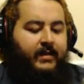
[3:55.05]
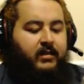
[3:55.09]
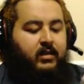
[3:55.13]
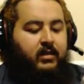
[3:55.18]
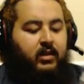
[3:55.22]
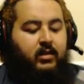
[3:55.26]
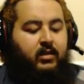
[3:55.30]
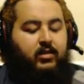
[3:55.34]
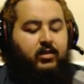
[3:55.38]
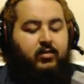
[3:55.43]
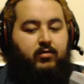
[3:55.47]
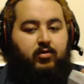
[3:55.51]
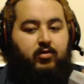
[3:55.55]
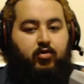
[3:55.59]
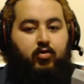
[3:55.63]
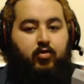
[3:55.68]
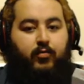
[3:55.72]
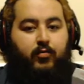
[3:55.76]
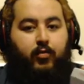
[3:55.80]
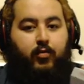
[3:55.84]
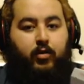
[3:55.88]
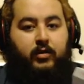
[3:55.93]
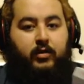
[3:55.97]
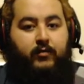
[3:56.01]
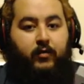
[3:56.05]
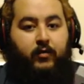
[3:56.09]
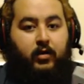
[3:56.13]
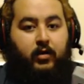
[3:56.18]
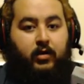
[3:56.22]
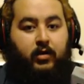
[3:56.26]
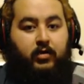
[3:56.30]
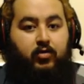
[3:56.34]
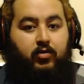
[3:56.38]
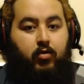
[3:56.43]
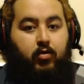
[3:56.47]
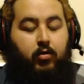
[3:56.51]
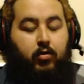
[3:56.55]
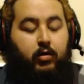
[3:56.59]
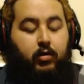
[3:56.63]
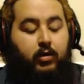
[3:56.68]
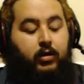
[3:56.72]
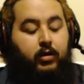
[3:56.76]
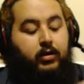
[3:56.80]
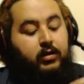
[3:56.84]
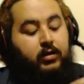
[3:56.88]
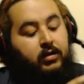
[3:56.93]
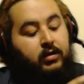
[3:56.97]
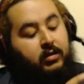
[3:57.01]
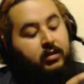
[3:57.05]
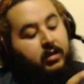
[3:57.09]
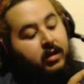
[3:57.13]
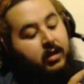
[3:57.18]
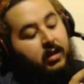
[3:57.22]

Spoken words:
the two ports for the controllers,